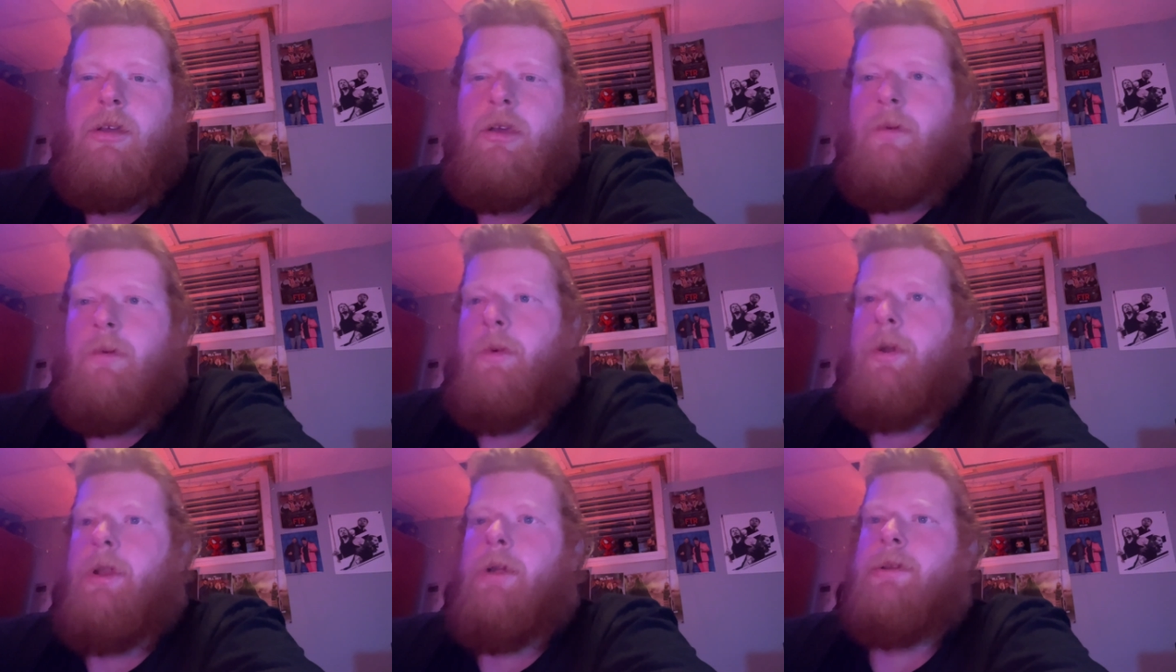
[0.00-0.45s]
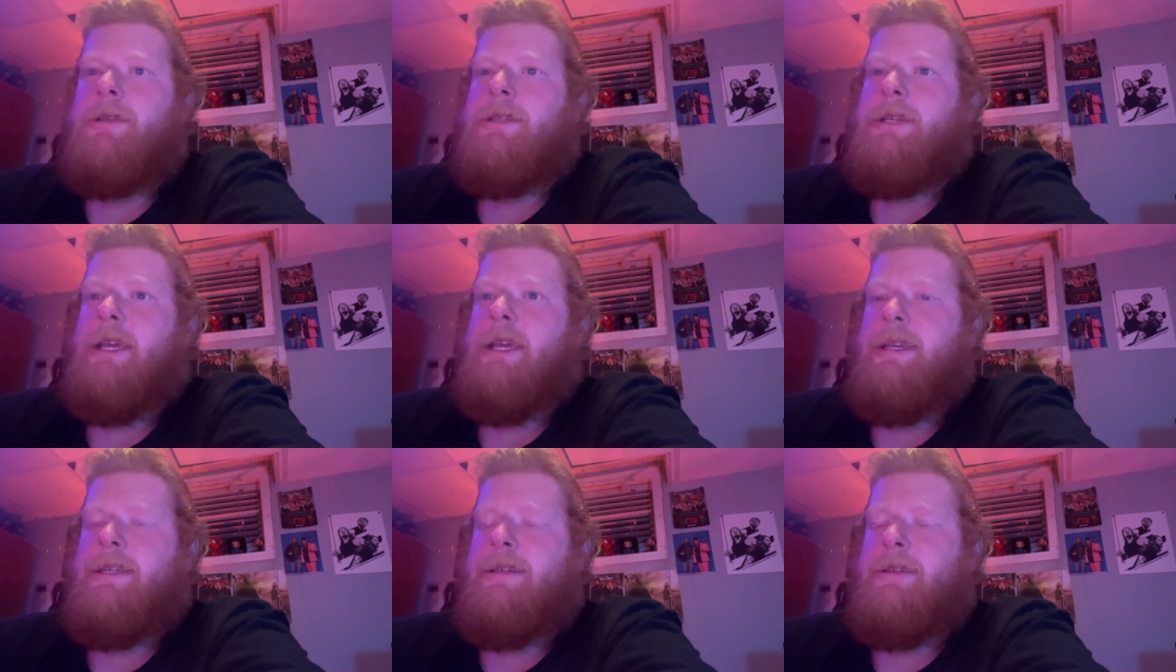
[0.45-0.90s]
We don't
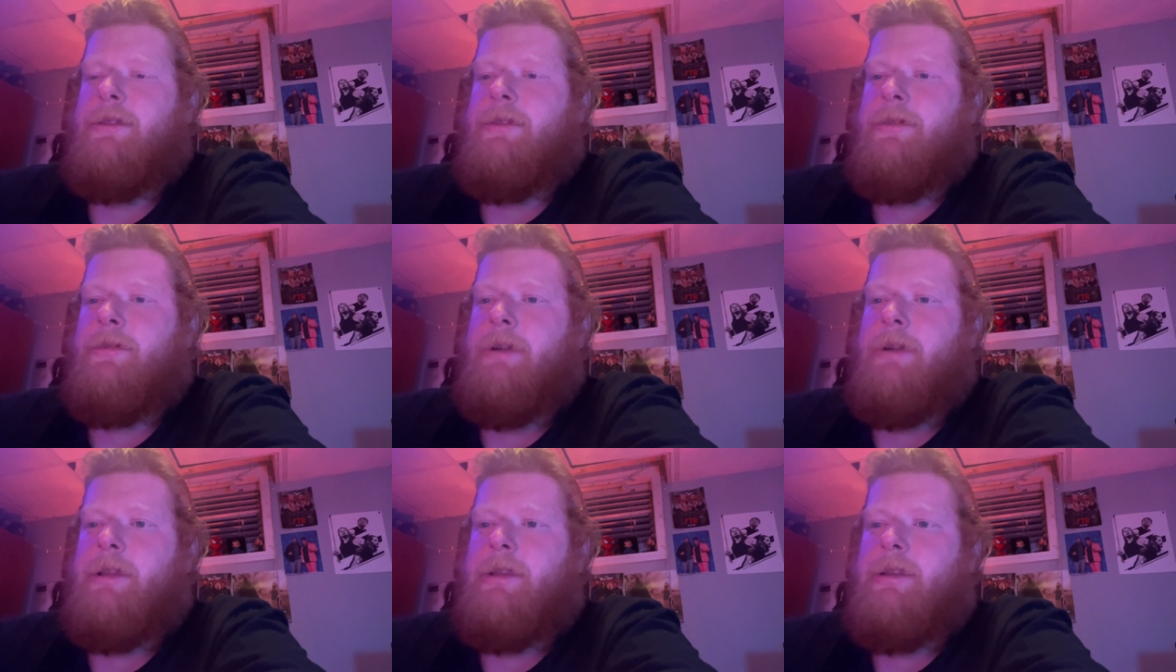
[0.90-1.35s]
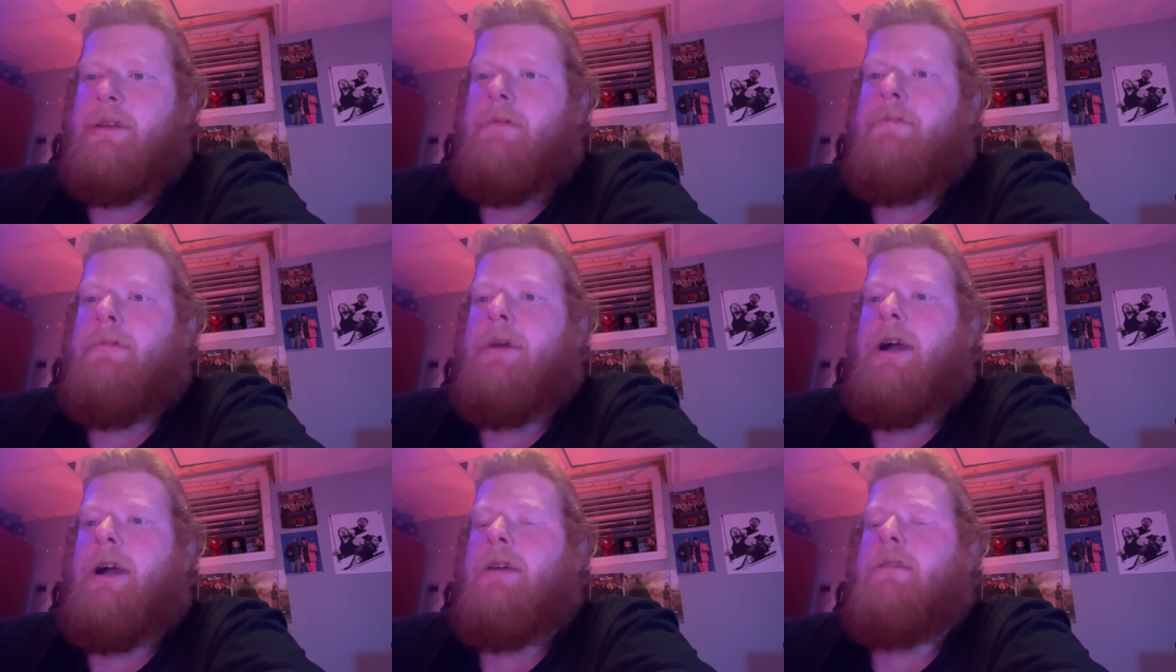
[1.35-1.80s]
say he's a threat to
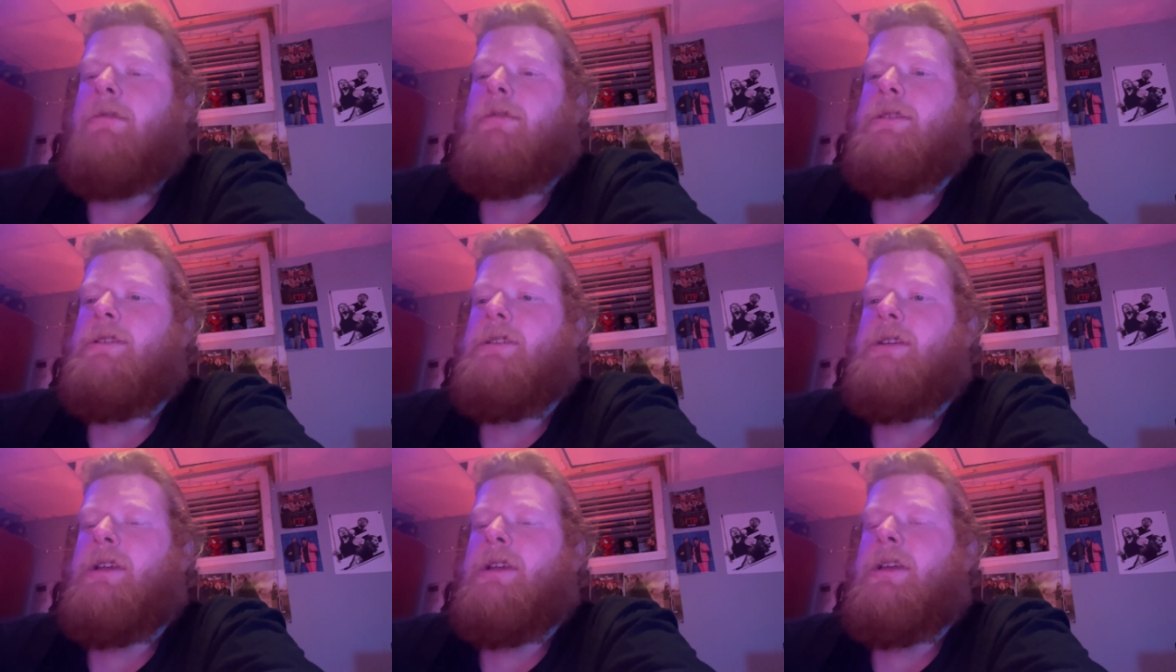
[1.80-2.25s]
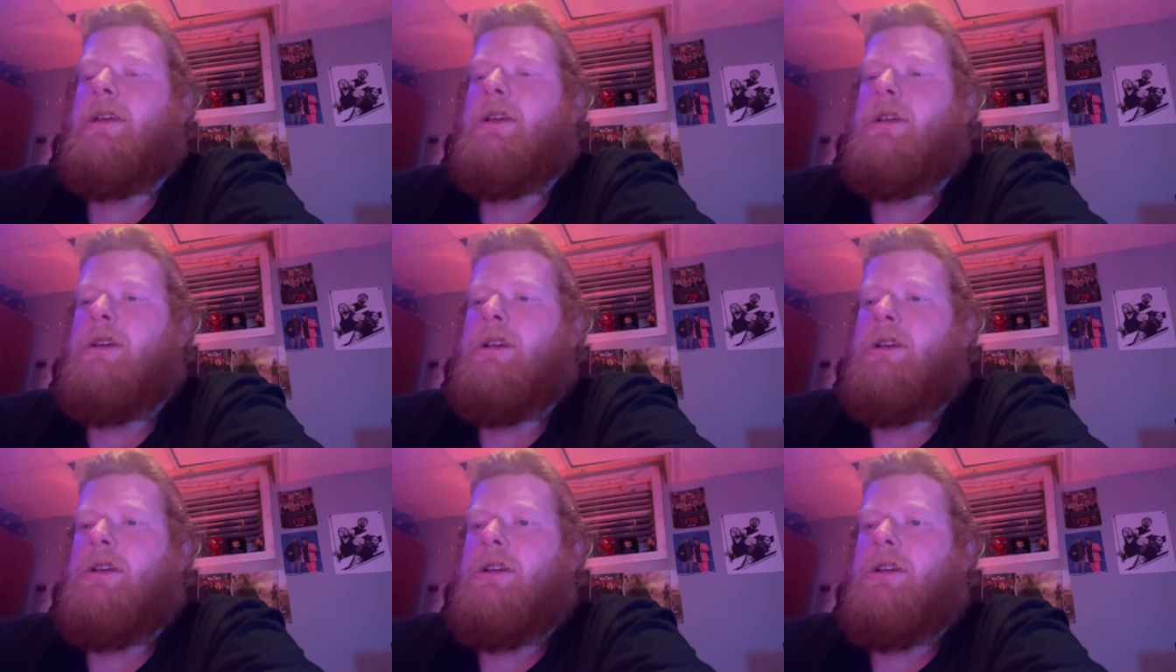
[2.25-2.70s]
democracy
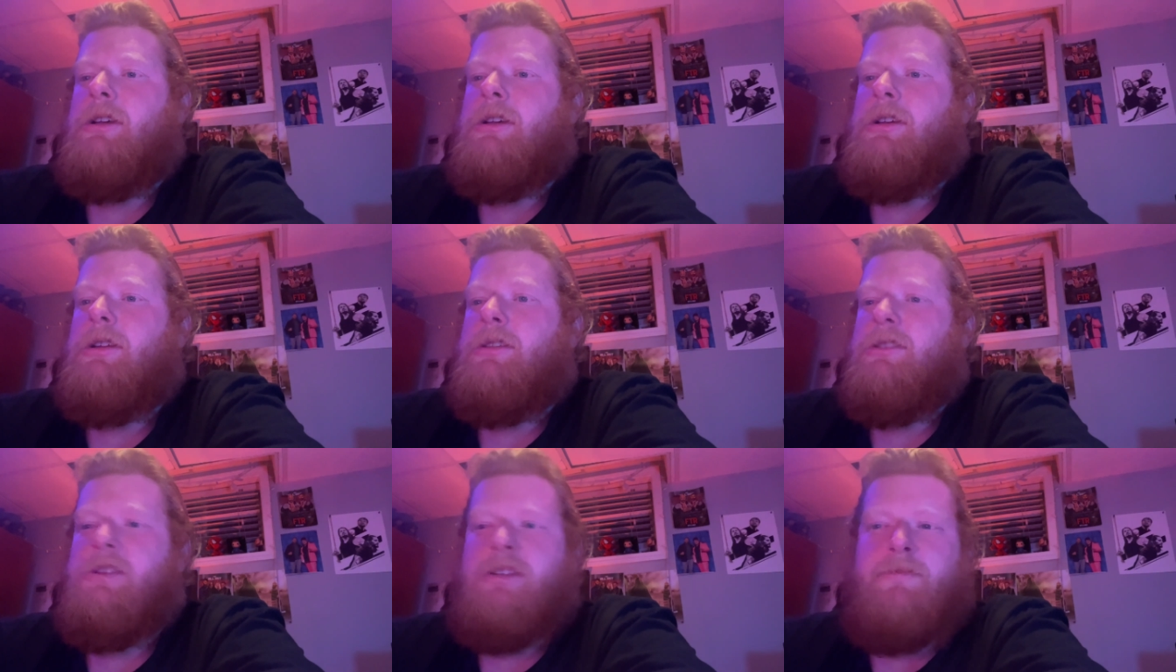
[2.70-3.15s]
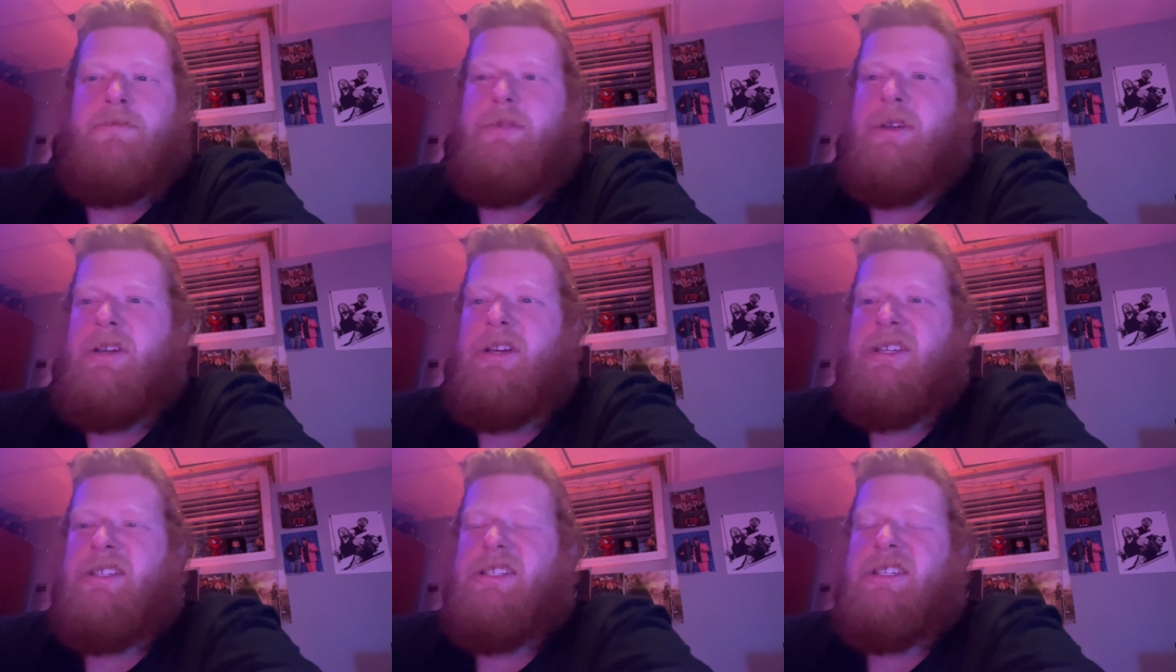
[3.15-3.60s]
just
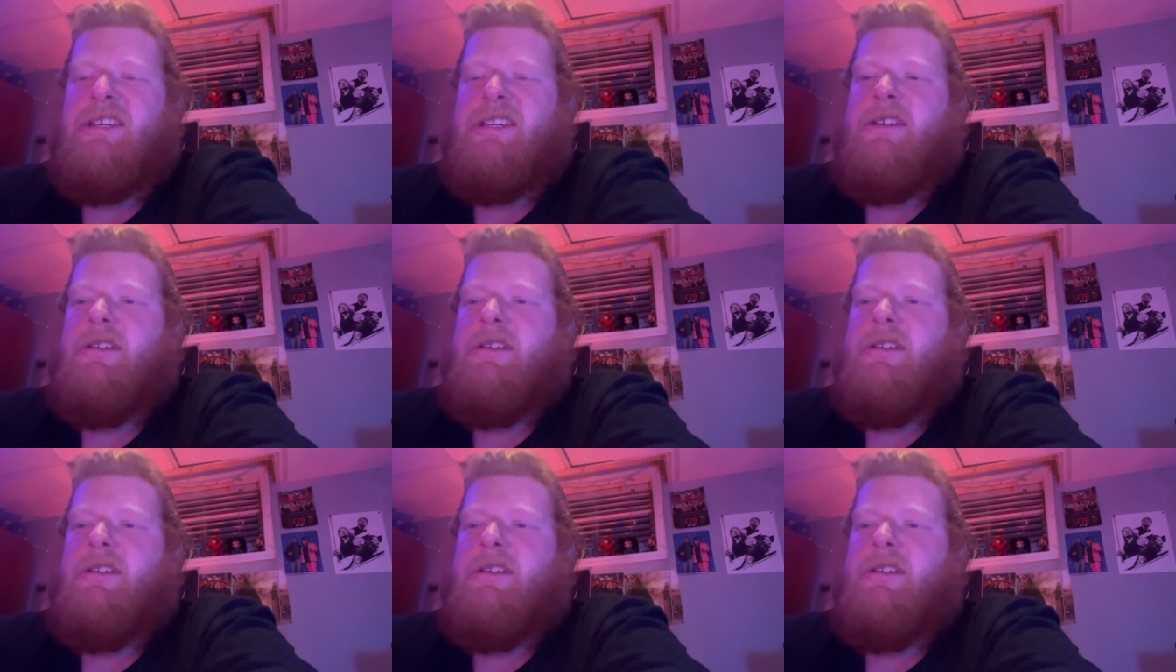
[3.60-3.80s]
because